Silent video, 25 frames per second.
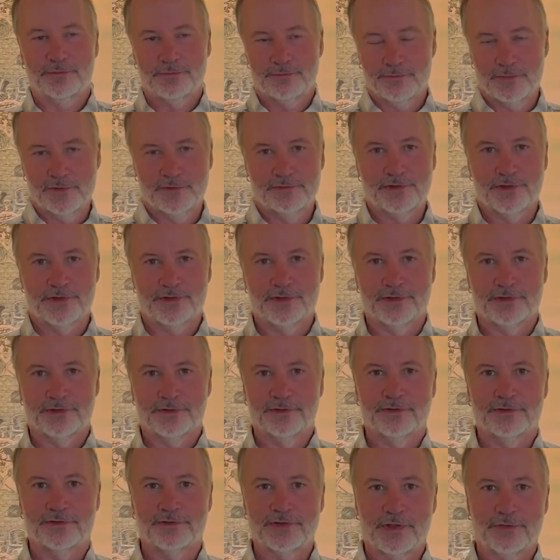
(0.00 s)
moved to the
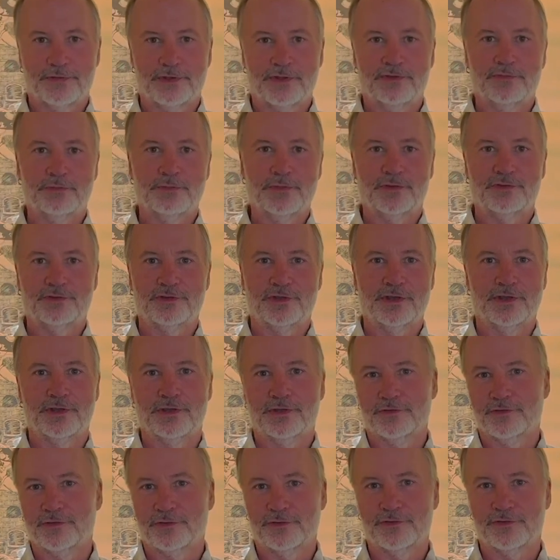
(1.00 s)
southeast Michigan
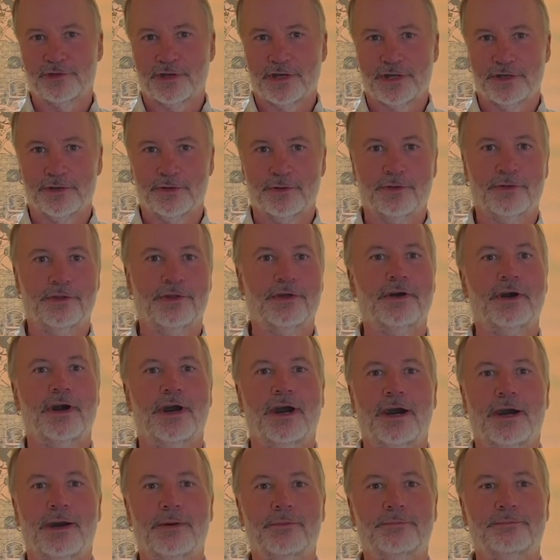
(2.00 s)
as a child,
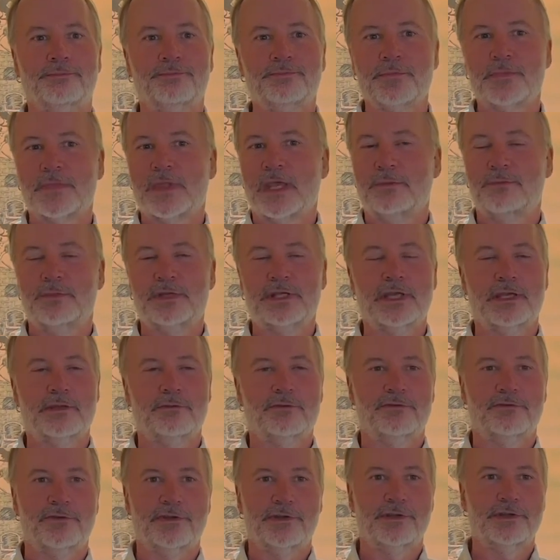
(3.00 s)
became
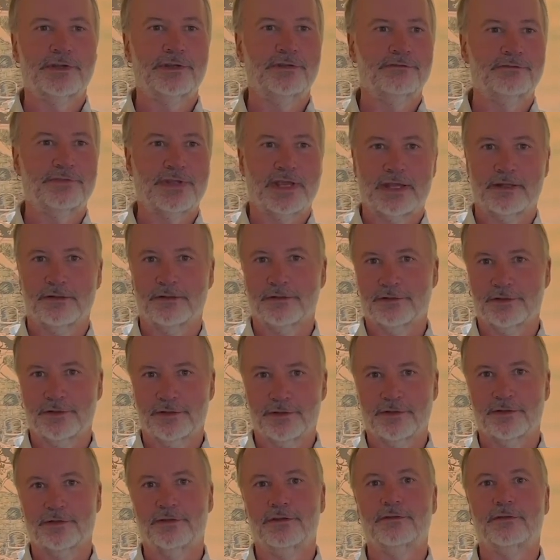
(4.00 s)
a very
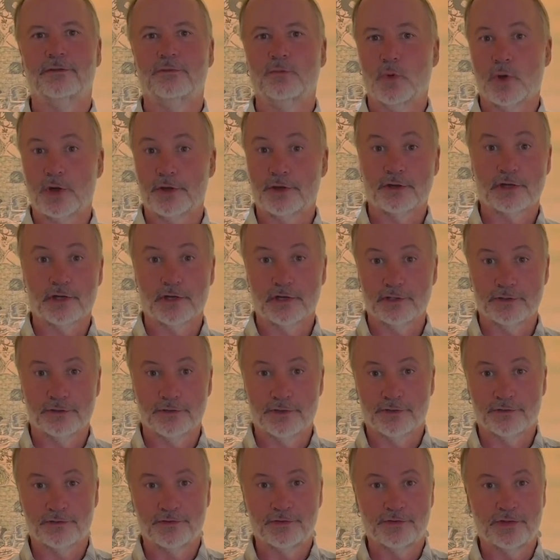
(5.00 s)
talented
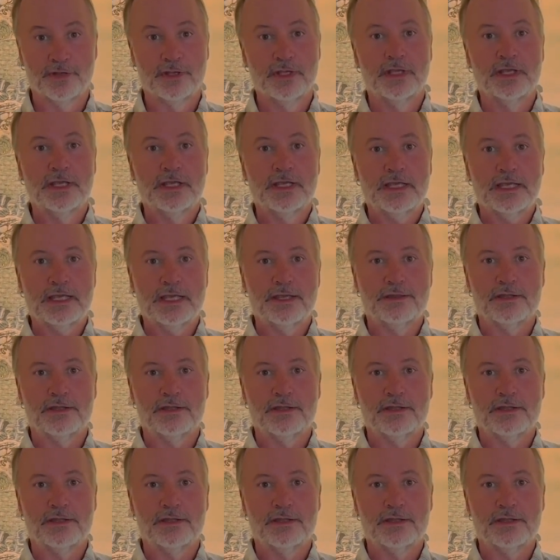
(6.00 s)
watercolorist, and